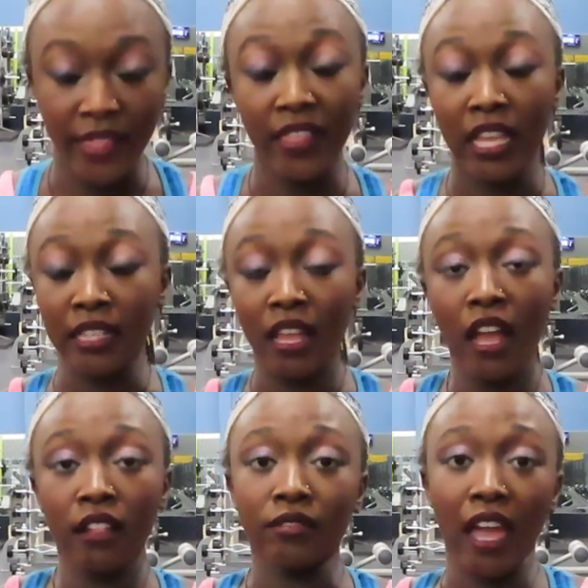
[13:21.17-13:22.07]
and then
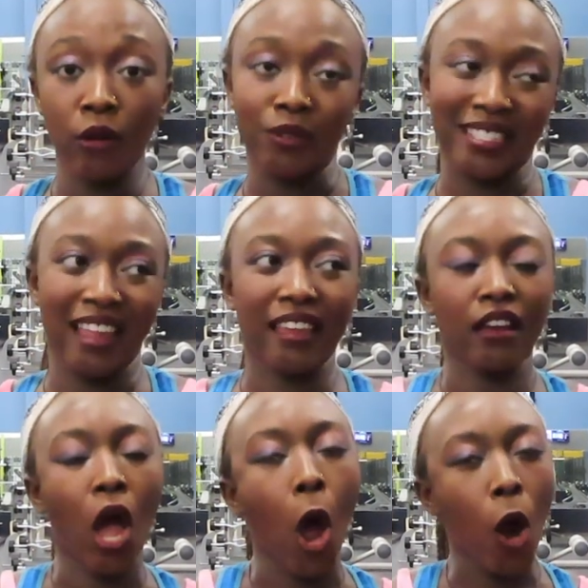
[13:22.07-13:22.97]
that was like
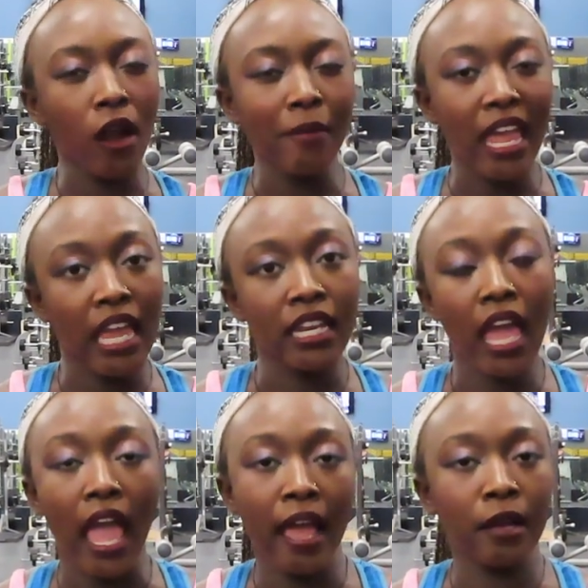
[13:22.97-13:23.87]
an arm and
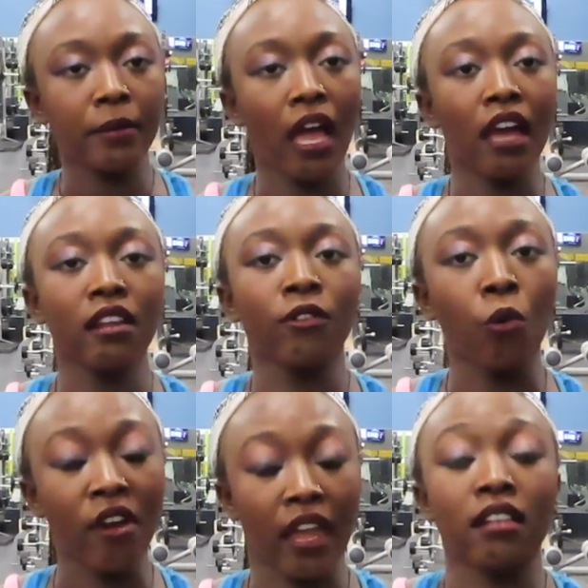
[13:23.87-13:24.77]
ab kind of a
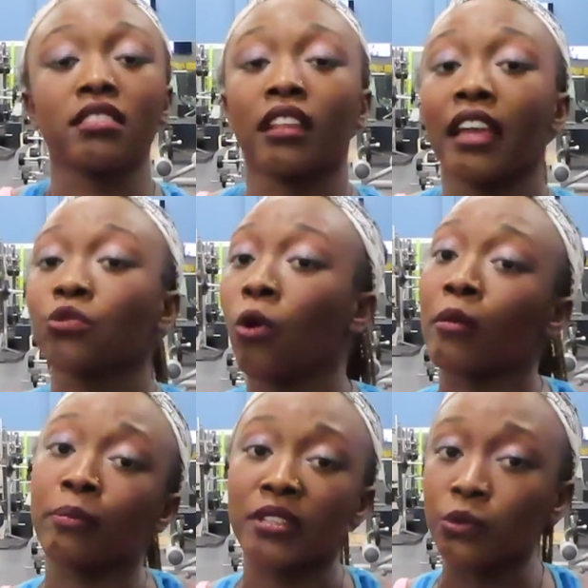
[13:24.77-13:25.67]
workout slash warm
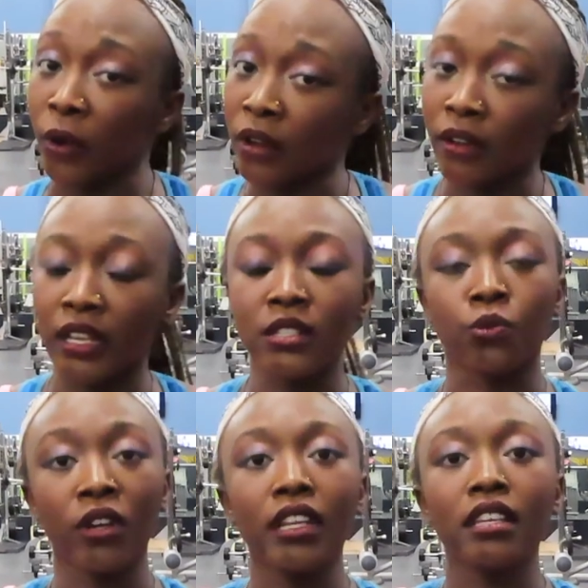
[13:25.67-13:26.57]
up as well, because
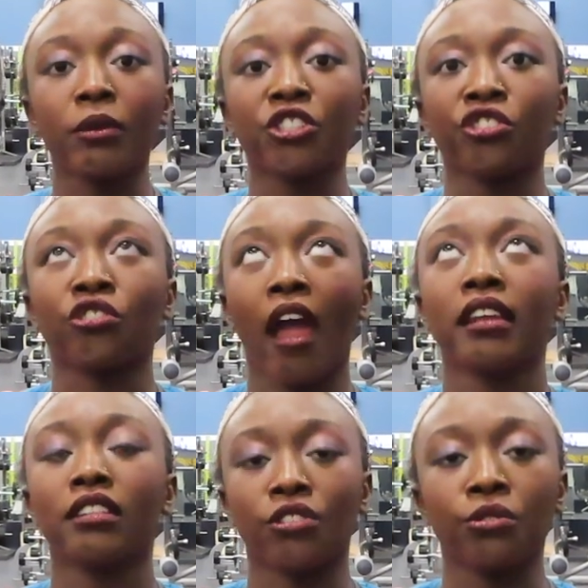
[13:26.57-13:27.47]
really what you're
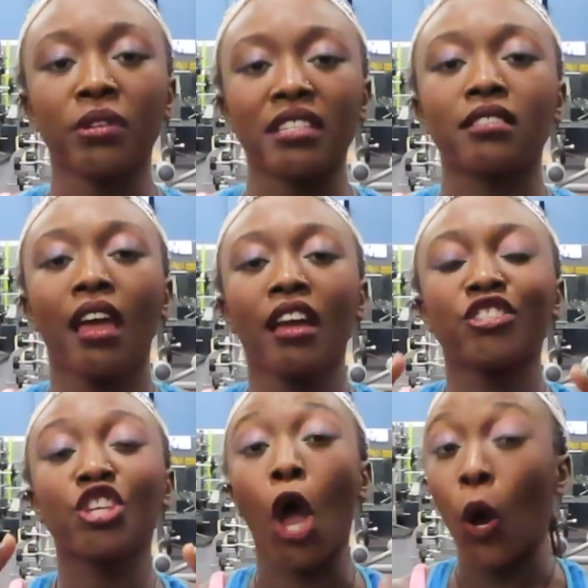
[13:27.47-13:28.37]
trying to do is
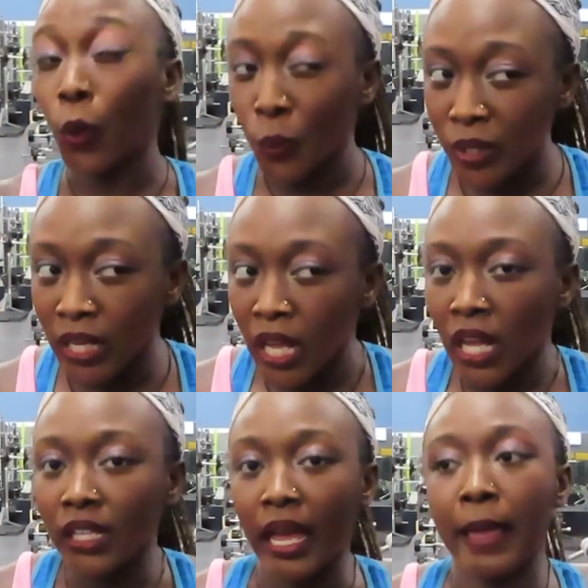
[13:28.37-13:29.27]
tone.
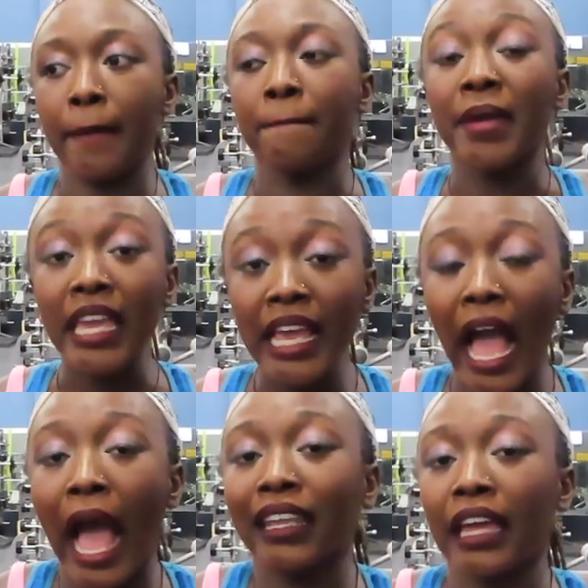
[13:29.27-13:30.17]
Like me,
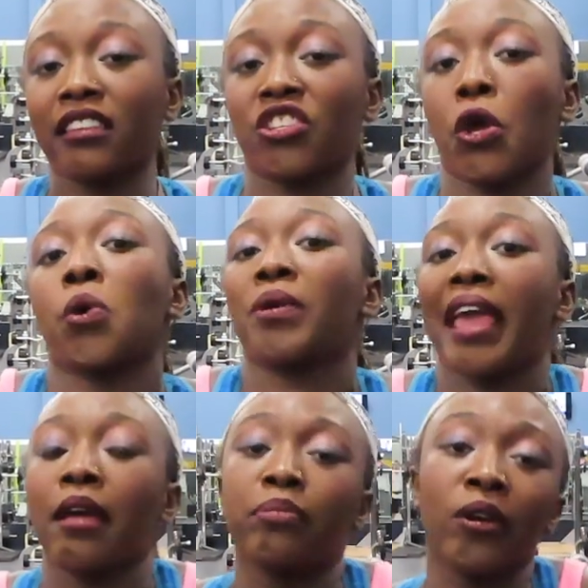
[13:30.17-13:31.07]
I like to tone
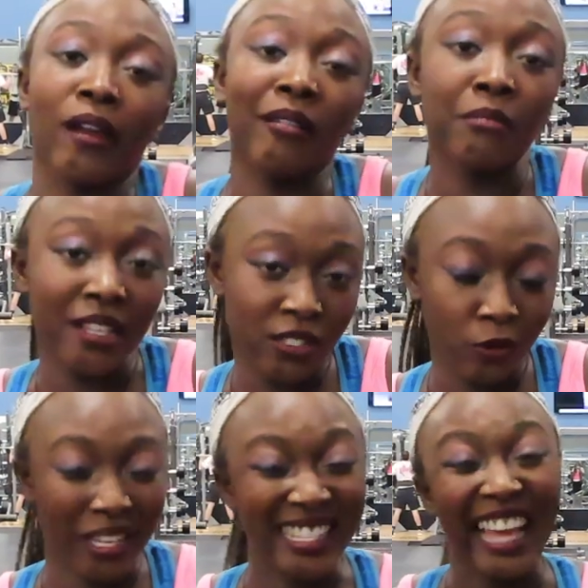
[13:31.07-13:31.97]
and put on muscle
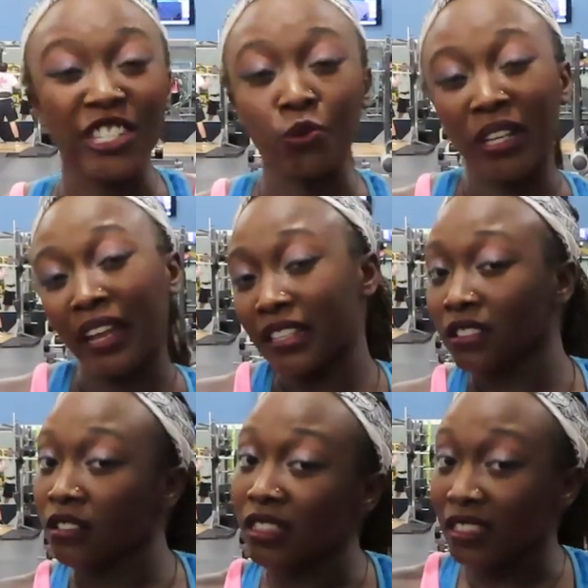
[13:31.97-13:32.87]
because I just really like
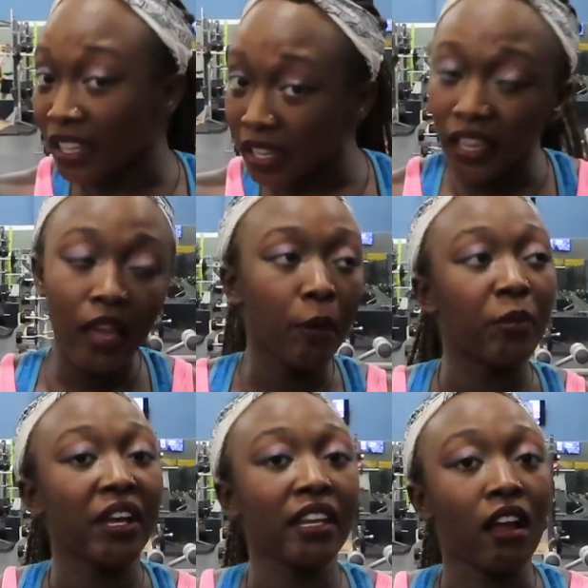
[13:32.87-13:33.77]
to look thick.
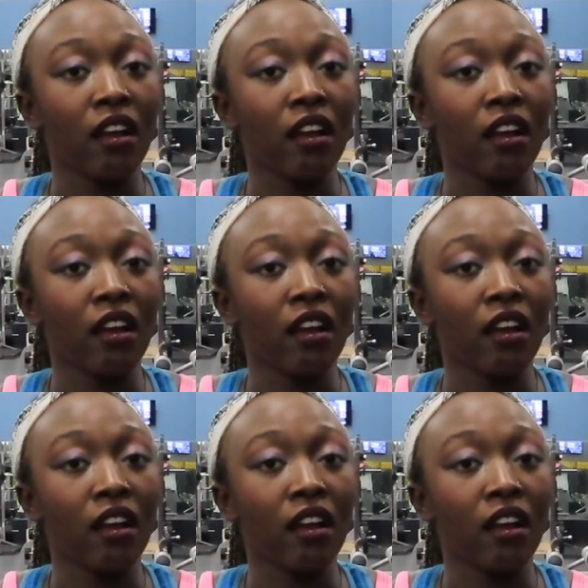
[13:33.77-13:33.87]
But